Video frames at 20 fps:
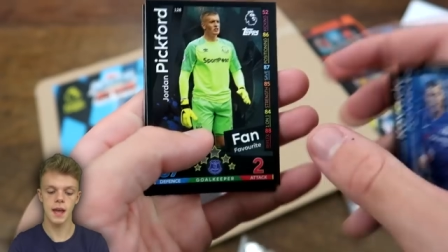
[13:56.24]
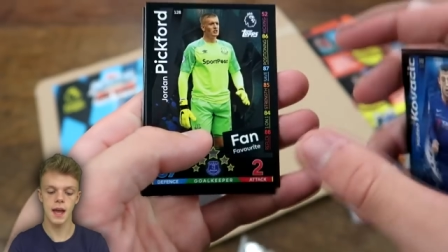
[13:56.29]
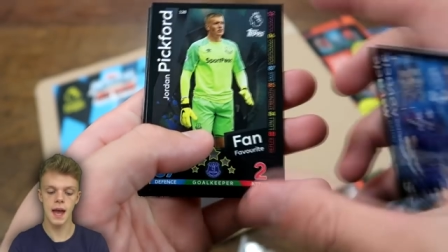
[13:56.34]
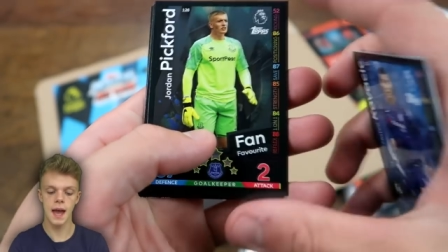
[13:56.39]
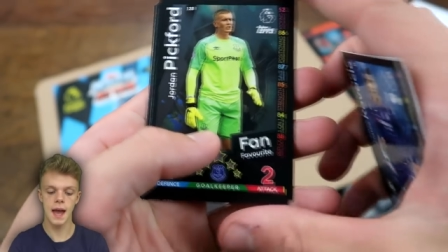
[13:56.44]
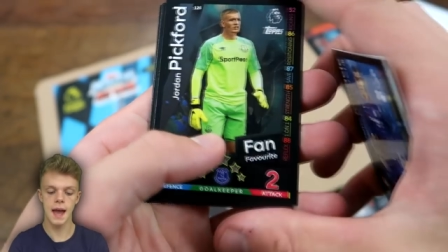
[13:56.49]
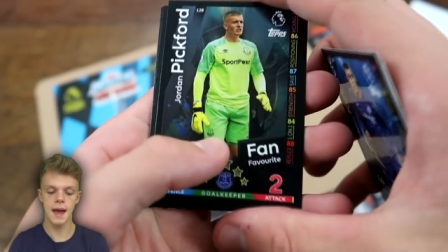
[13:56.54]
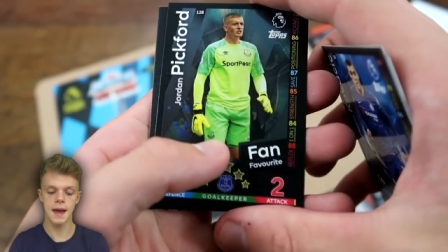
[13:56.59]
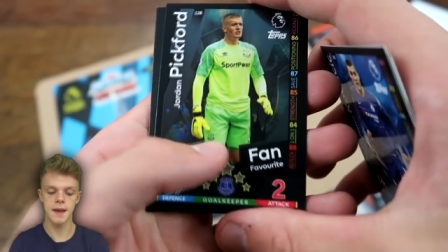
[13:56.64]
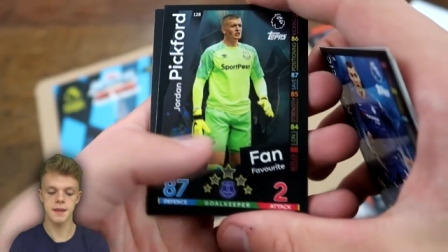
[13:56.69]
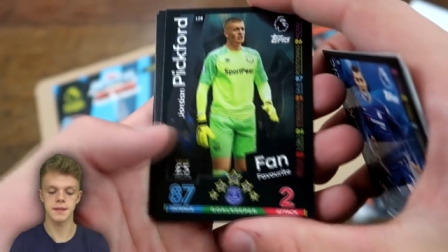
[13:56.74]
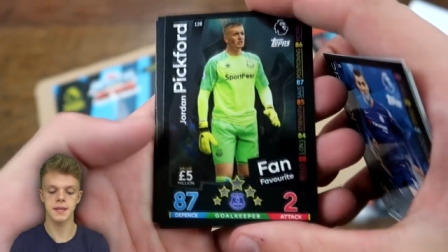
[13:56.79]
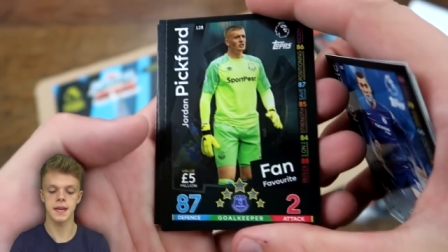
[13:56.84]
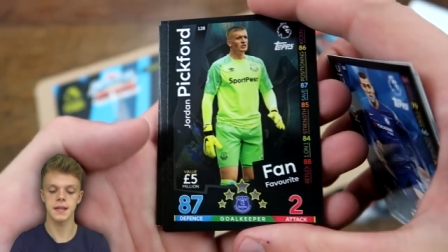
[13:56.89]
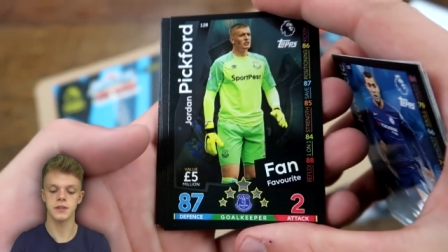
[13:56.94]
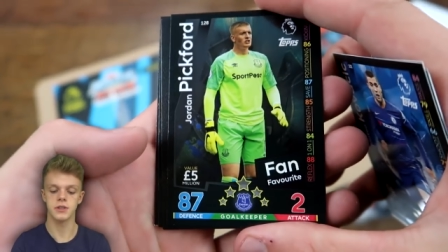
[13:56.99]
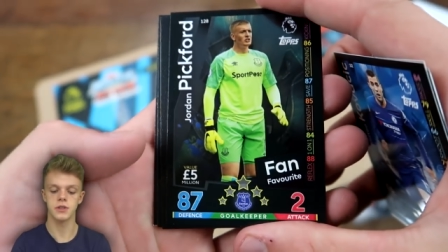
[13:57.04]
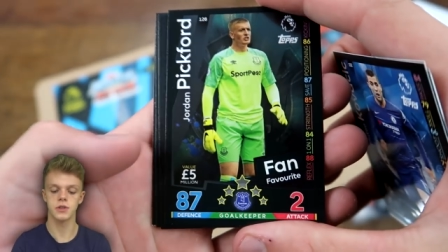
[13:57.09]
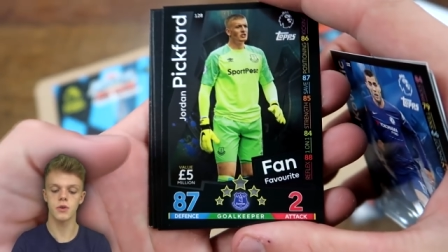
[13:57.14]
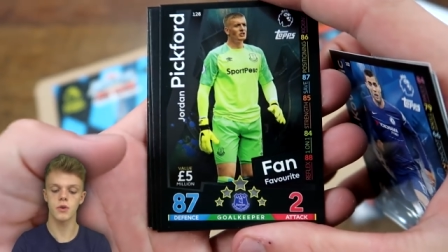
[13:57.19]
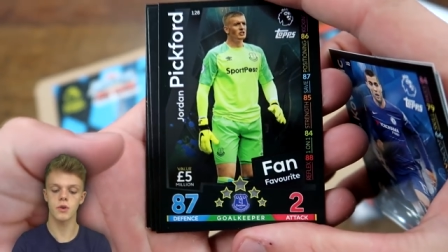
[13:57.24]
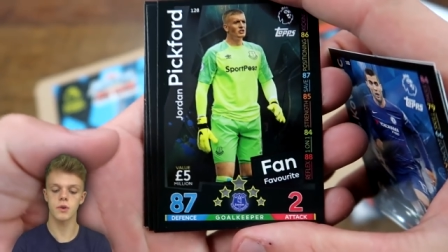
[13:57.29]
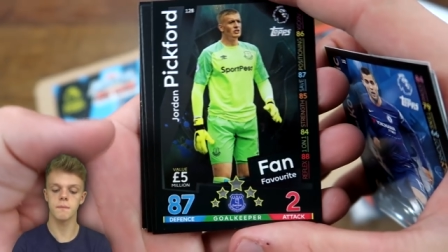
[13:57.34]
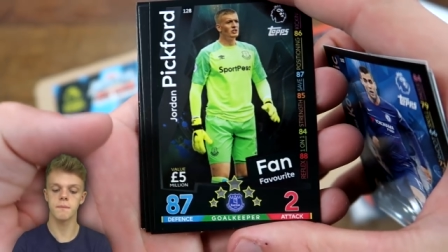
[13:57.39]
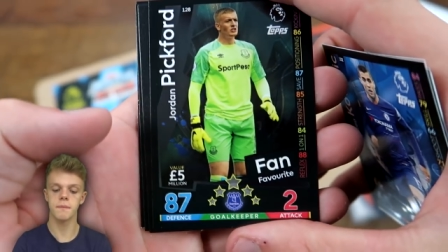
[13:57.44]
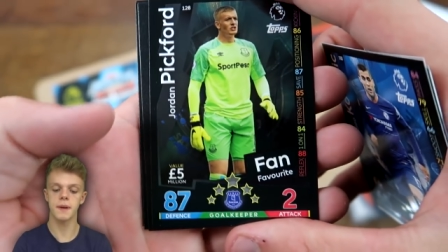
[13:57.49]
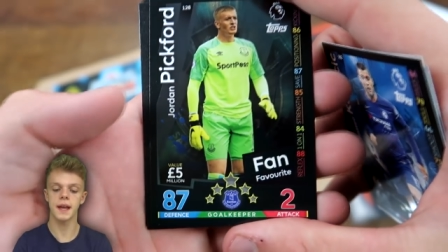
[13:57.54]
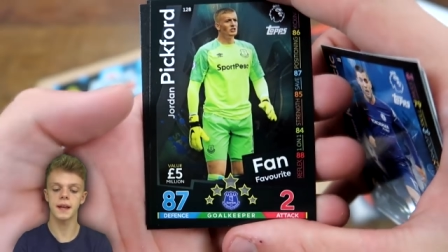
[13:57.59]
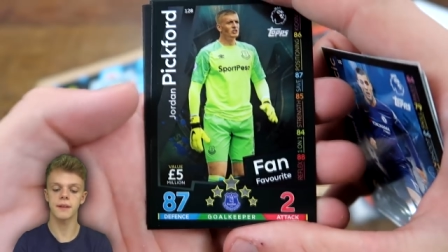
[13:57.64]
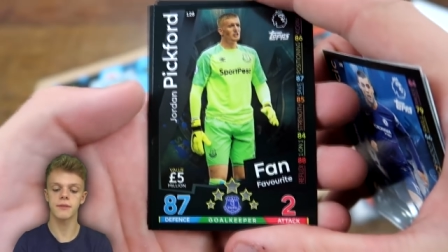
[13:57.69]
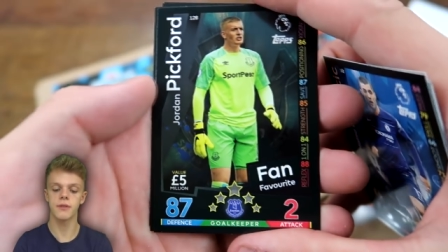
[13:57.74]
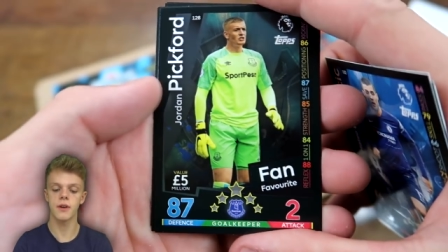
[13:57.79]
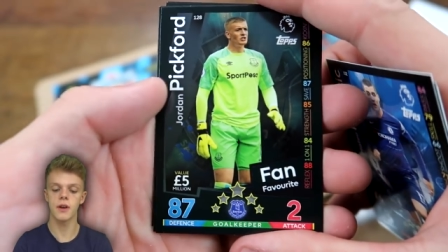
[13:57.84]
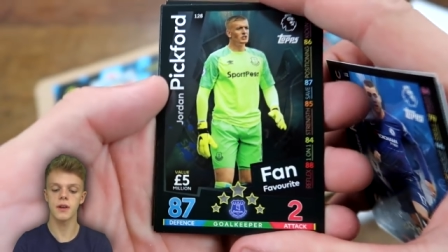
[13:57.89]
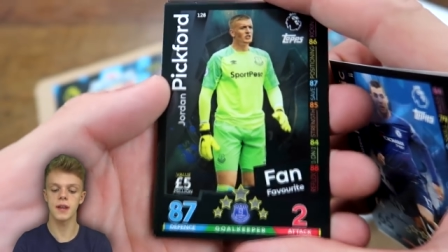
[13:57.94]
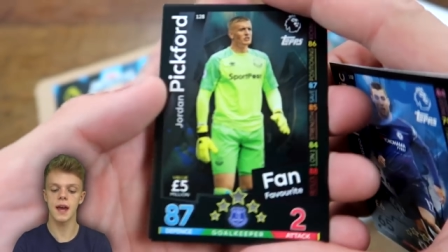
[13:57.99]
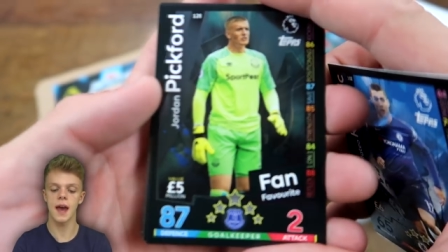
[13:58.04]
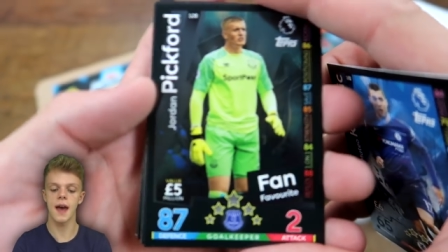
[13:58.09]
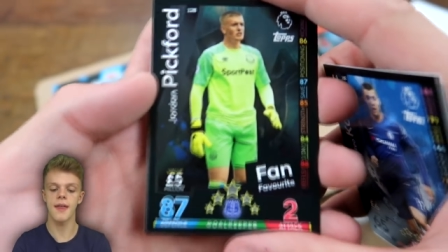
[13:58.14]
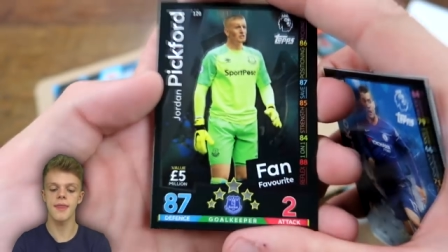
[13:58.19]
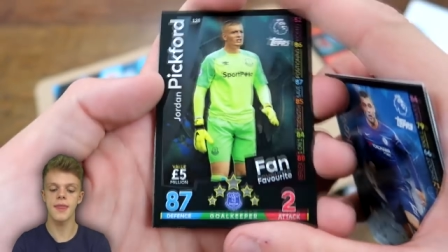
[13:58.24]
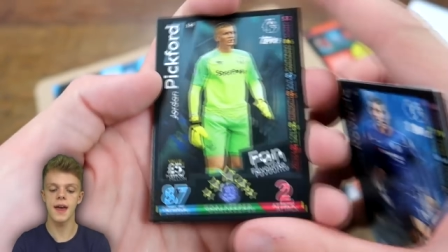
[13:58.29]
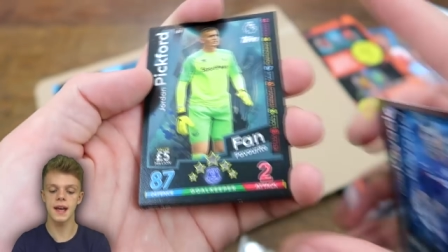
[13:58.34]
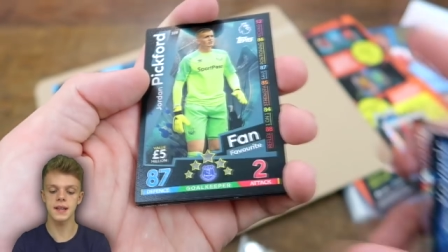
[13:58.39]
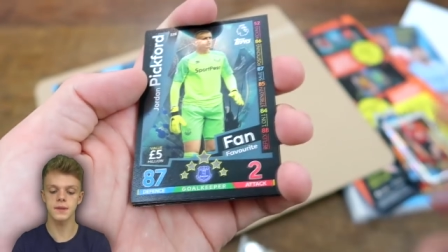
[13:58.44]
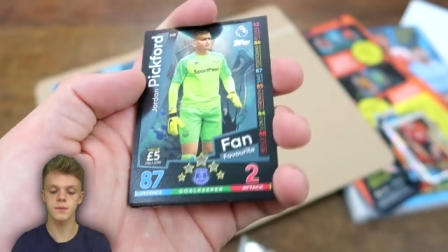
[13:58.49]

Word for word: and then Jordan Pickford, and that